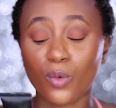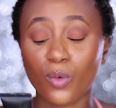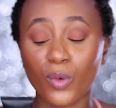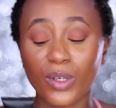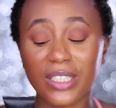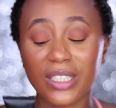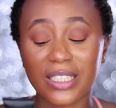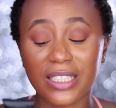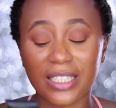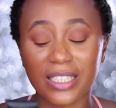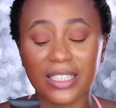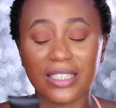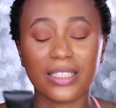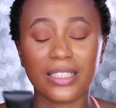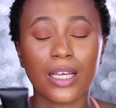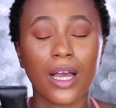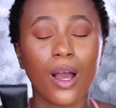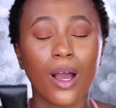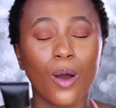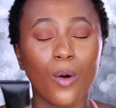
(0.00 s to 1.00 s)
which
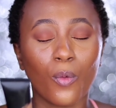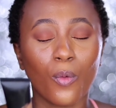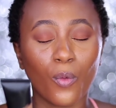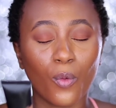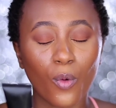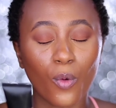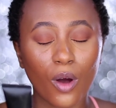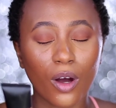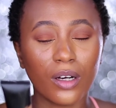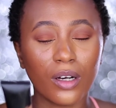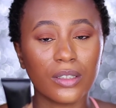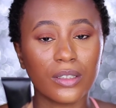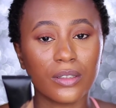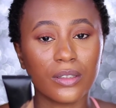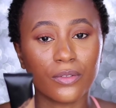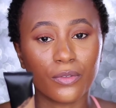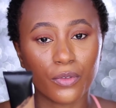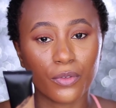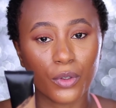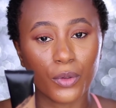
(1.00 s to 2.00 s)
is
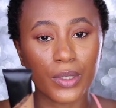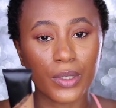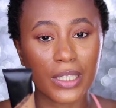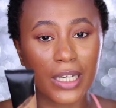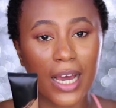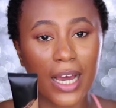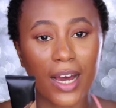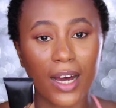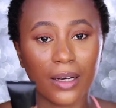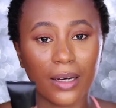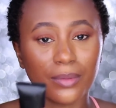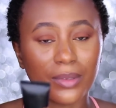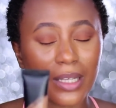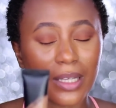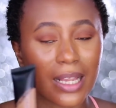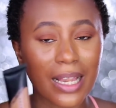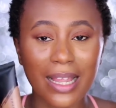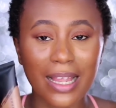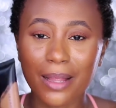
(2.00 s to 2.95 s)
1 fluid ounce.